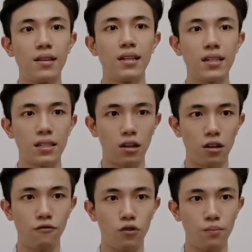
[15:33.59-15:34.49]
That's
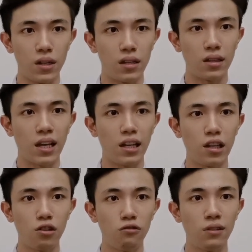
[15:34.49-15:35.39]
all for me.
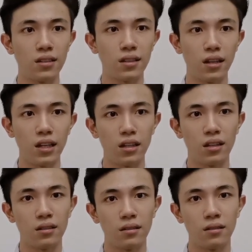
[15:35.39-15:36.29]
Thank you listening.